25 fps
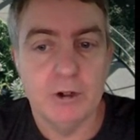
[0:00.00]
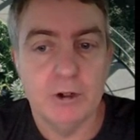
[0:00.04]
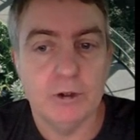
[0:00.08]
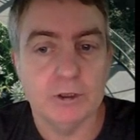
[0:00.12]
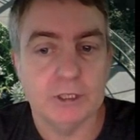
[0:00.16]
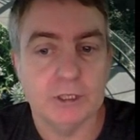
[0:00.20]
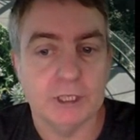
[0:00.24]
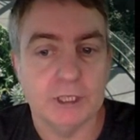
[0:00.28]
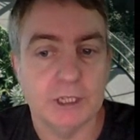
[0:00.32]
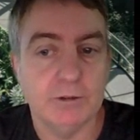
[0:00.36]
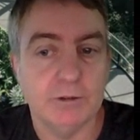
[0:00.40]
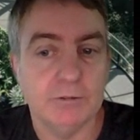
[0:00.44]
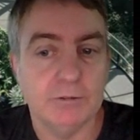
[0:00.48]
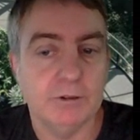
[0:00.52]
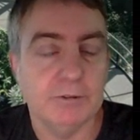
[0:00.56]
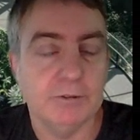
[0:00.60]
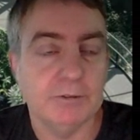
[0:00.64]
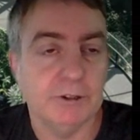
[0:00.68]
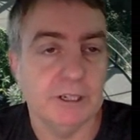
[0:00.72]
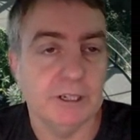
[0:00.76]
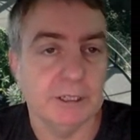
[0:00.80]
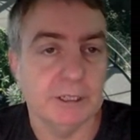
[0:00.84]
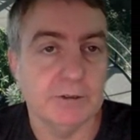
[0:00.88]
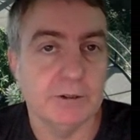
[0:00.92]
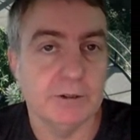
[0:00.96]
Also, we
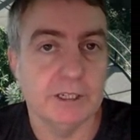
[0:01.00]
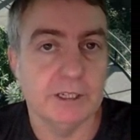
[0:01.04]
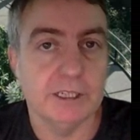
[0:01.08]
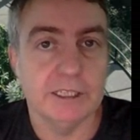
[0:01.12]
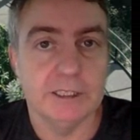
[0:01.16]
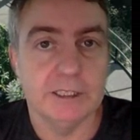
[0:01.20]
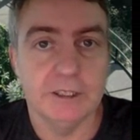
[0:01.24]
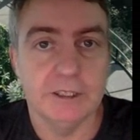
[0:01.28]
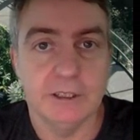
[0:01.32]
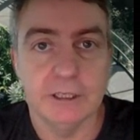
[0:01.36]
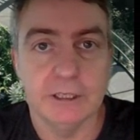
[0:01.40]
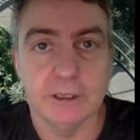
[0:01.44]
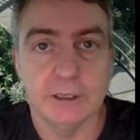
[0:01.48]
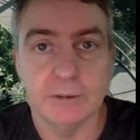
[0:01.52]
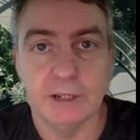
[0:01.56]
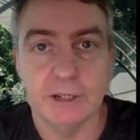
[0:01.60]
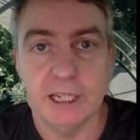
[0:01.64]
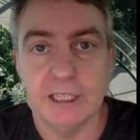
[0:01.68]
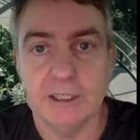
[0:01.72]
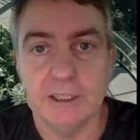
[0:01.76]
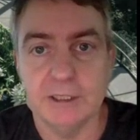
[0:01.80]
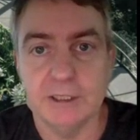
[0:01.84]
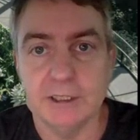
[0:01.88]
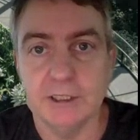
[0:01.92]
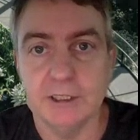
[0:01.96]
find it quicker to do this
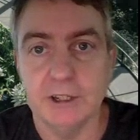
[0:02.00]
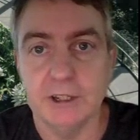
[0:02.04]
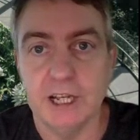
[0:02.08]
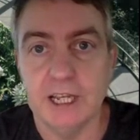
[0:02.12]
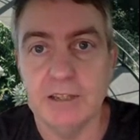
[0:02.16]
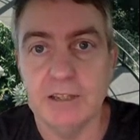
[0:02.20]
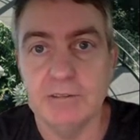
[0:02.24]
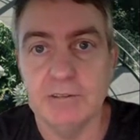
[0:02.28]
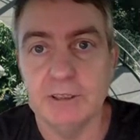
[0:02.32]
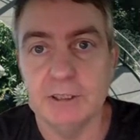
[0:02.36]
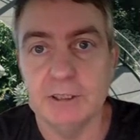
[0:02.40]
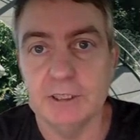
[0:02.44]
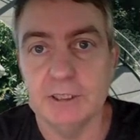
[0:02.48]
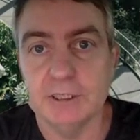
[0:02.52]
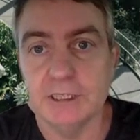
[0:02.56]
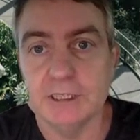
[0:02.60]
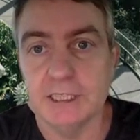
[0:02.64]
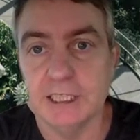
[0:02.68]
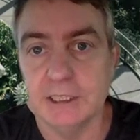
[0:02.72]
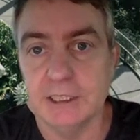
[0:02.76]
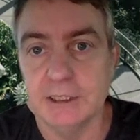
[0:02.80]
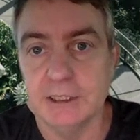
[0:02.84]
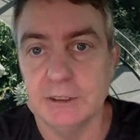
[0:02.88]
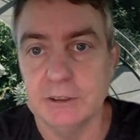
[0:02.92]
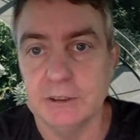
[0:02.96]
way because you're not having to
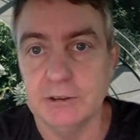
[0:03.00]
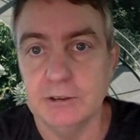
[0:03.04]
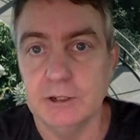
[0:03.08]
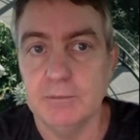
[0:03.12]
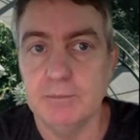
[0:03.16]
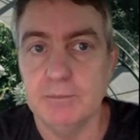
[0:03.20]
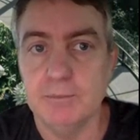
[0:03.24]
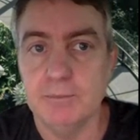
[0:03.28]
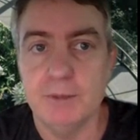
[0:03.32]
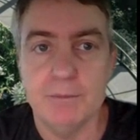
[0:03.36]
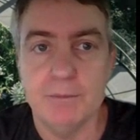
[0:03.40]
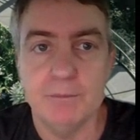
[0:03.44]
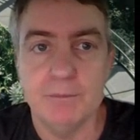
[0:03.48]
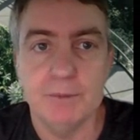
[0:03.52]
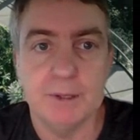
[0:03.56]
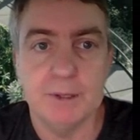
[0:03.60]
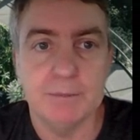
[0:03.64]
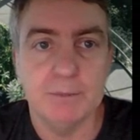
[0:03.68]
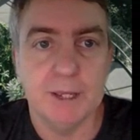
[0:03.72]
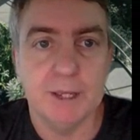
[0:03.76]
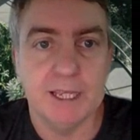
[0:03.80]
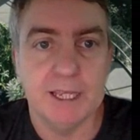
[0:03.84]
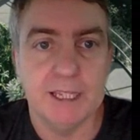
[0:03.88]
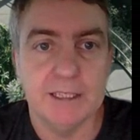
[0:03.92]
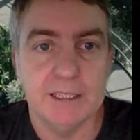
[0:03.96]
schedule a
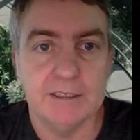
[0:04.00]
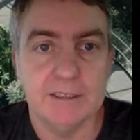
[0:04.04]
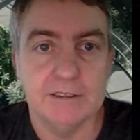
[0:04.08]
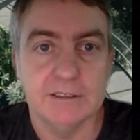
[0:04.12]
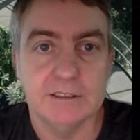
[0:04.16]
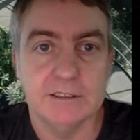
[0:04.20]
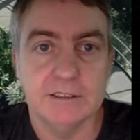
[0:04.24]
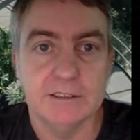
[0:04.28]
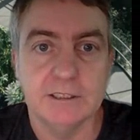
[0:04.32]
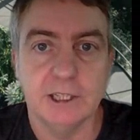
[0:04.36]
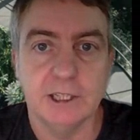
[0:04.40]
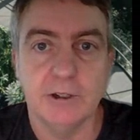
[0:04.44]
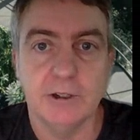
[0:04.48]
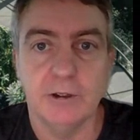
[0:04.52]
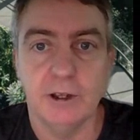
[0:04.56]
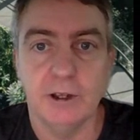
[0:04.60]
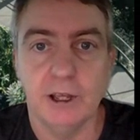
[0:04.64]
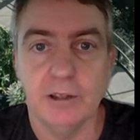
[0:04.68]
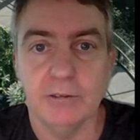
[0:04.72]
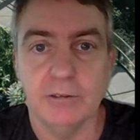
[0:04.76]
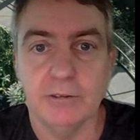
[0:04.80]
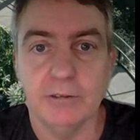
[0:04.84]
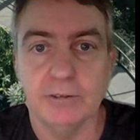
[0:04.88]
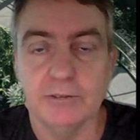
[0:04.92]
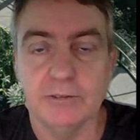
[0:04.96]
big bang go
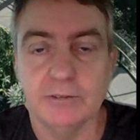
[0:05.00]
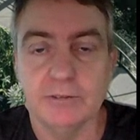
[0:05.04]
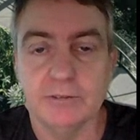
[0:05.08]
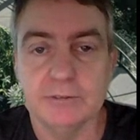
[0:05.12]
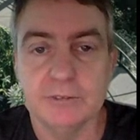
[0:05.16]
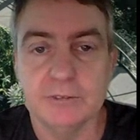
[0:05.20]
live.